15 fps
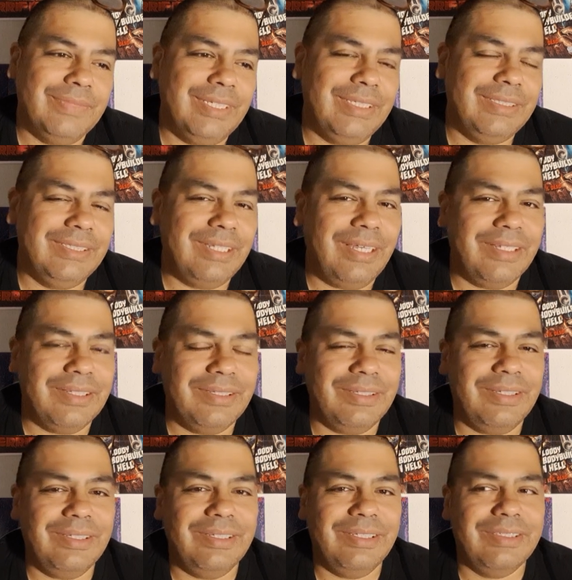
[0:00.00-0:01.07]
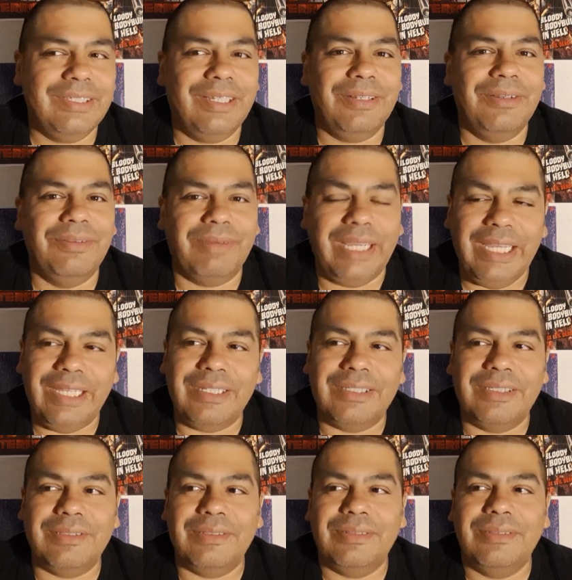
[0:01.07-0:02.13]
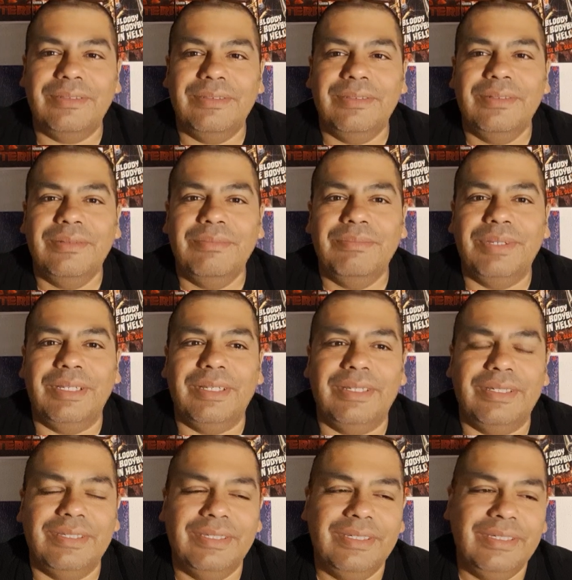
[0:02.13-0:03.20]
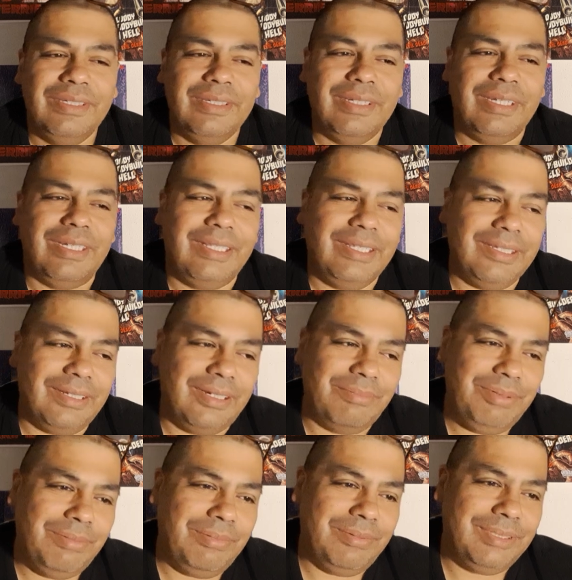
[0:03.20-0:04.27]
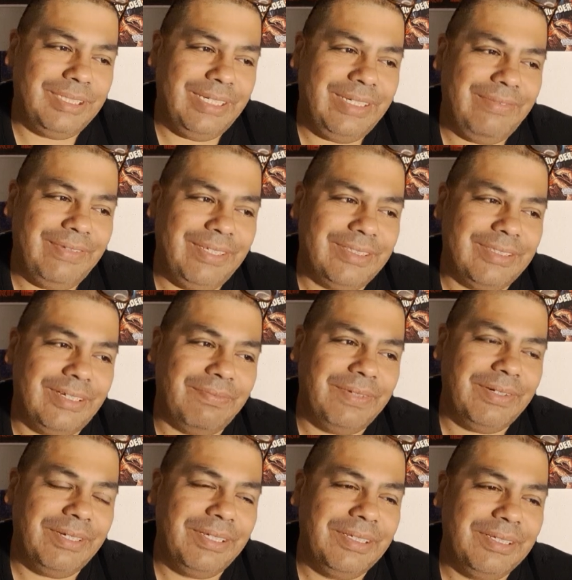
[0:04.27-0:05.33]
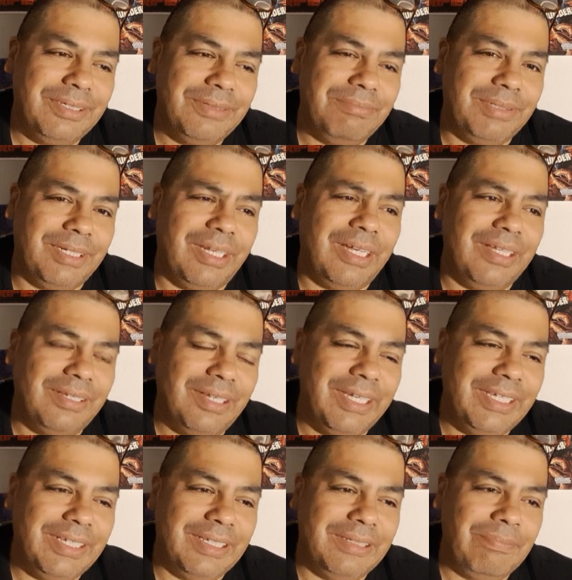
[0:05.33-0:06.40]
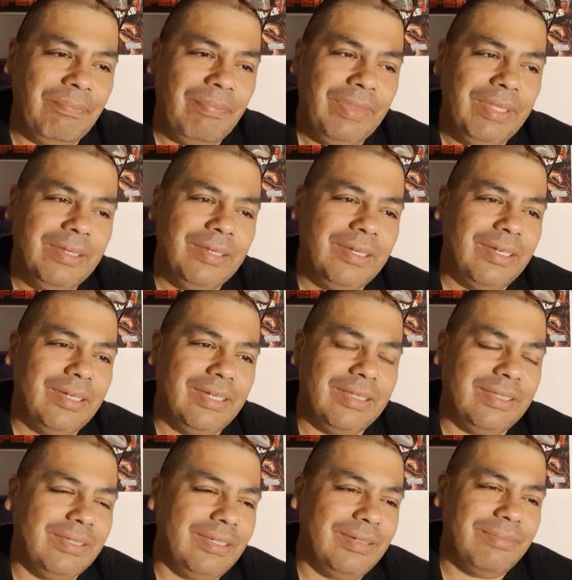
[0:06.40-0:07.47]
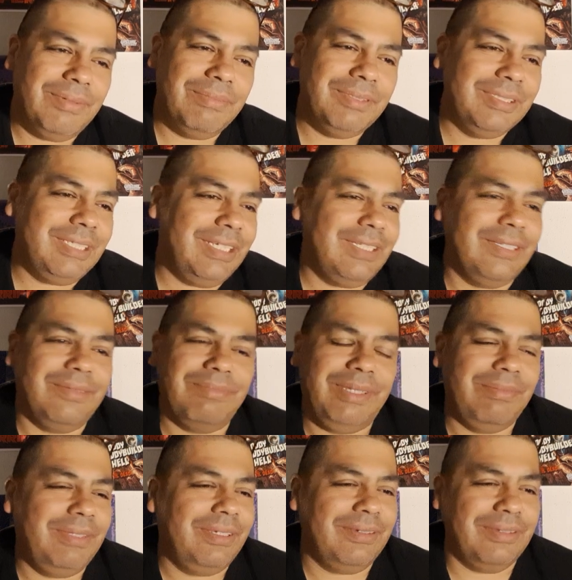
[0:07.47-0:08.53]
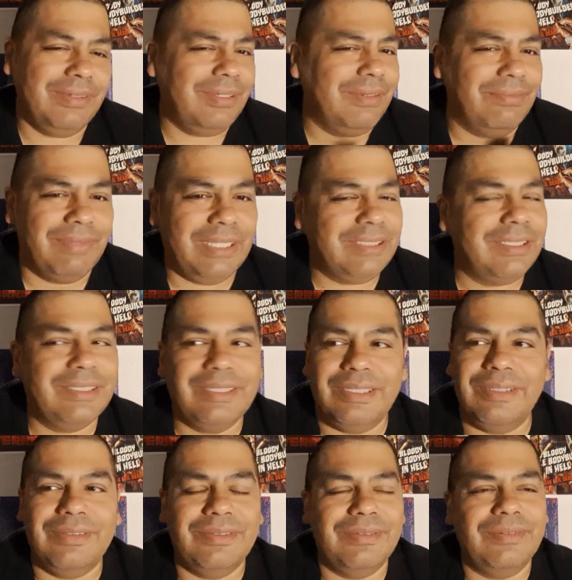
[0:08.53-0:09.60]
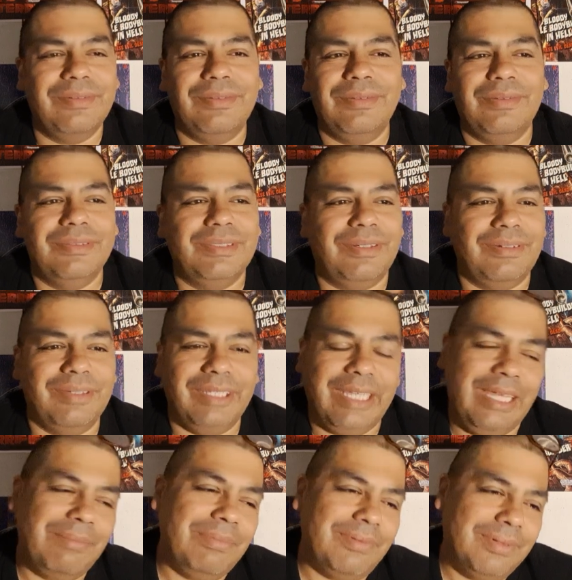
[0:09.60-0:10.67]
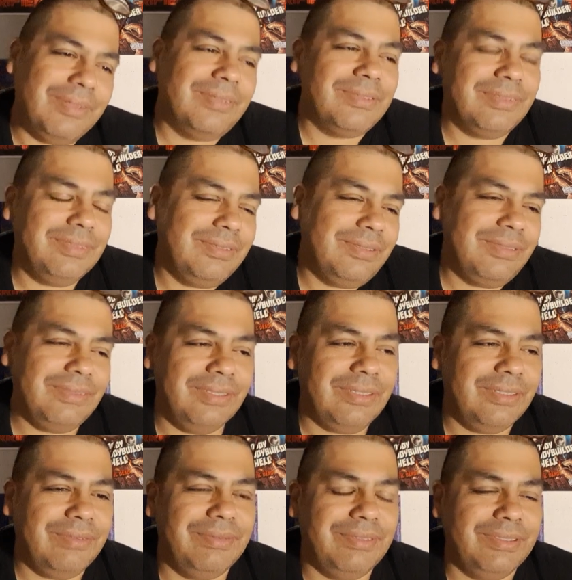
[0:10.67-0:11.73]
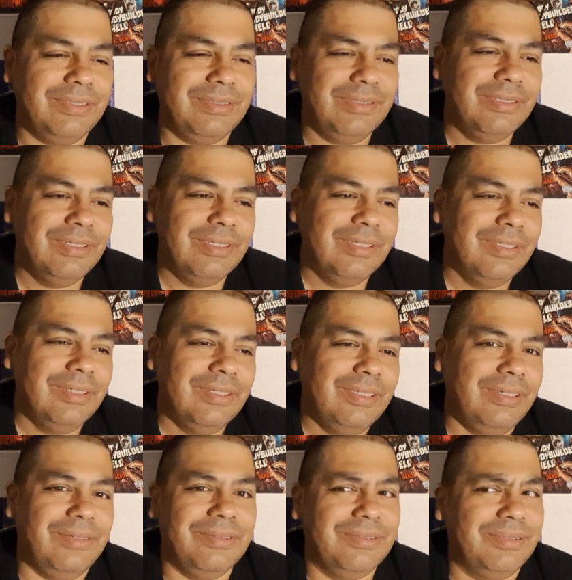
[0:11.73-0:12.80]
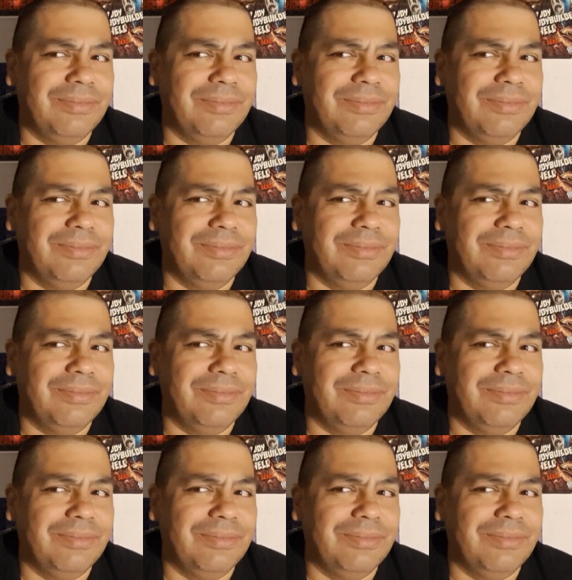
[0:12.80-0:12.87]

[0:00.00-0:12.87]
It's not it's not great, but and I think a lot of people would say even it's not very good, but I like it. I remember seeing it, maybe I, I rented it or saw it on cable, and it was a, yeah, it was a you know, it's